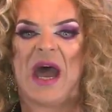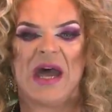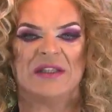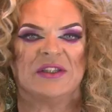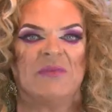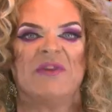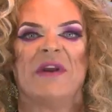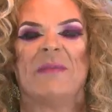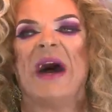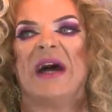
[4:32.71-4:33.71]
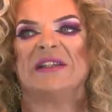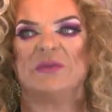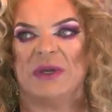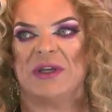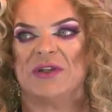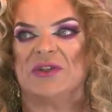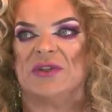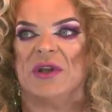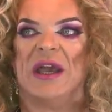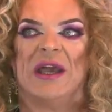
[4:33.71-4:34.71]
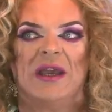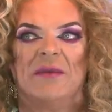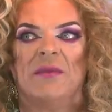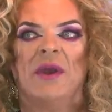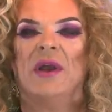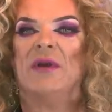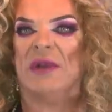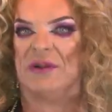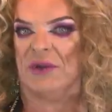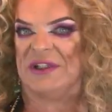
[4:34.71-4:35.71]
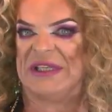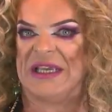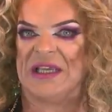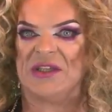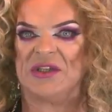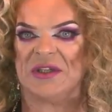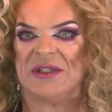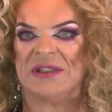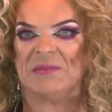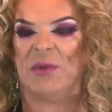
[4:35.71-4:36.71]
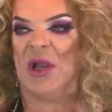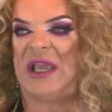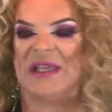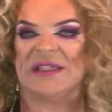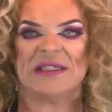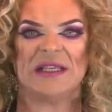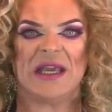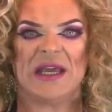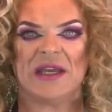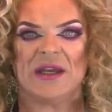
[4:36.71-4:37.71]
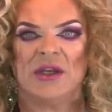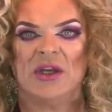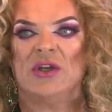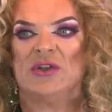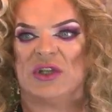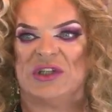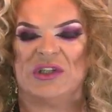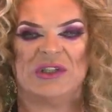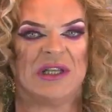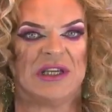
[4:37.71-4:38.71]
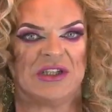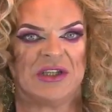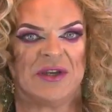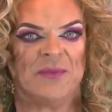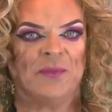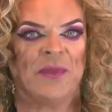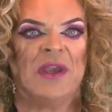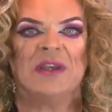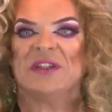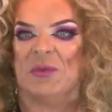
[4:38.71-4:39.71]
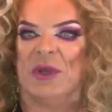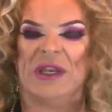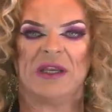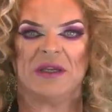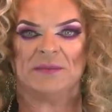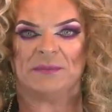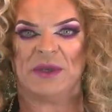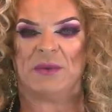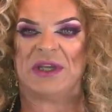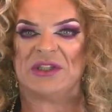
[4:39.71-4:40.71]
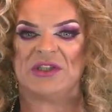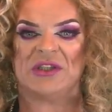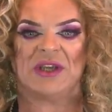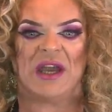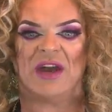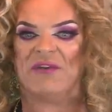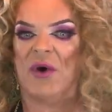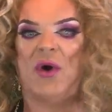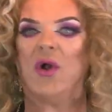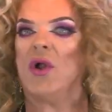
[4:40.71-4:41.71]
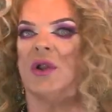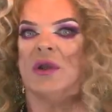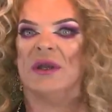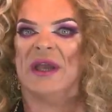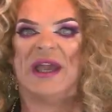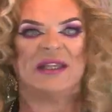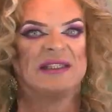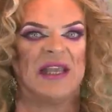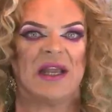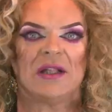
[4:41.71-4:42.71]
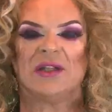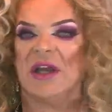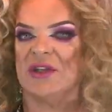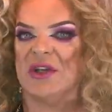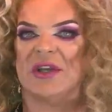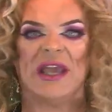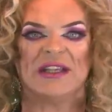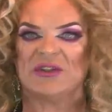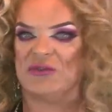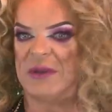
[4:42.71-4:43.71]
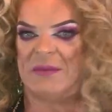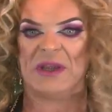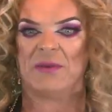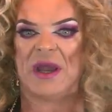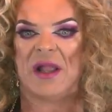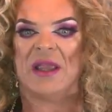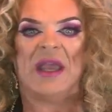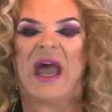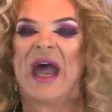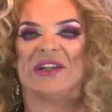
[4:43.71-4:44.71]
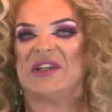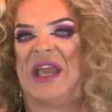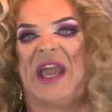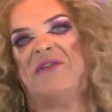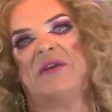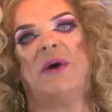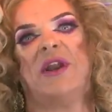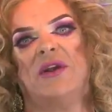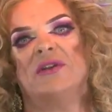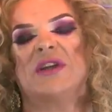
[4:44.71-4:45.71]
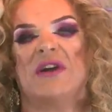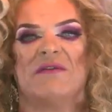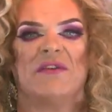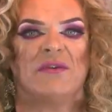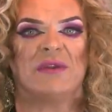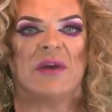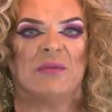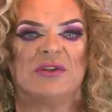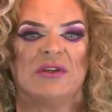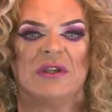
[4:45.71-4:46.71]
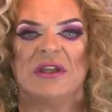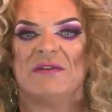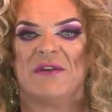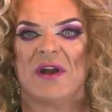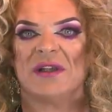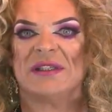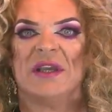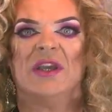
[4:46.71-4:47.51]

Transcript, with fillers: and some of our past winners, um, like Rusty Hinges, Pauletta Stiletta, Trisha Delicia, Sabrina Bewitched, have all excelled and done extremely well. Actually, everybody who's got involved with Opportunity Frocks,